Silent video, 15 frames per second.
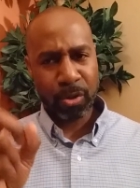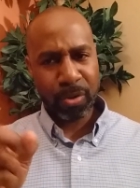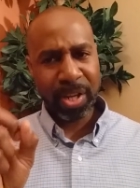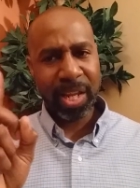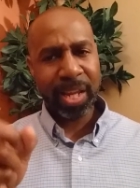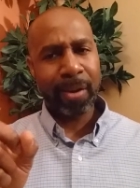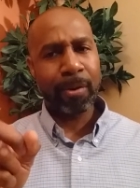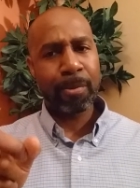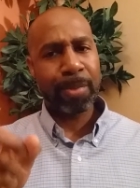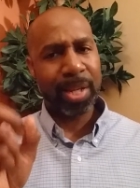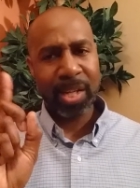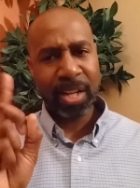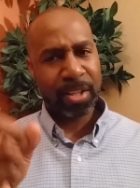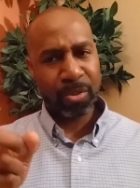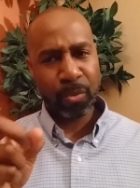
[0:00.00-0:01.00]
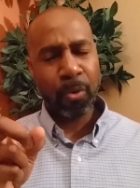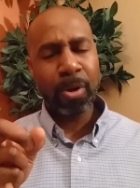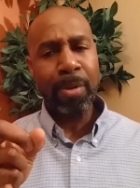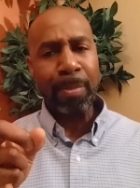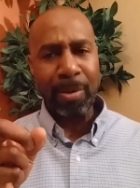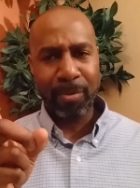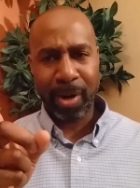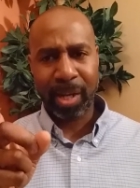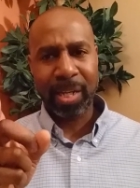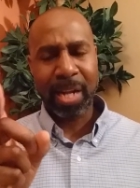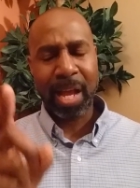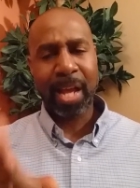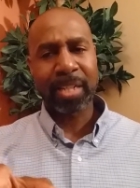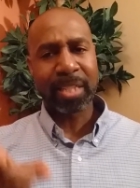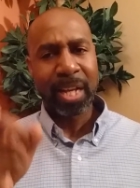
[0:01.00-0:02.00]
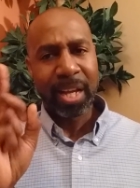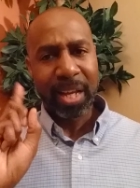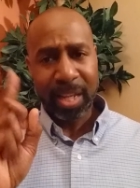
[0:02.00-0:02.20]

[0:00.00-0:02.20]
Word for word: going to hear him and he doesn't want to be recognized.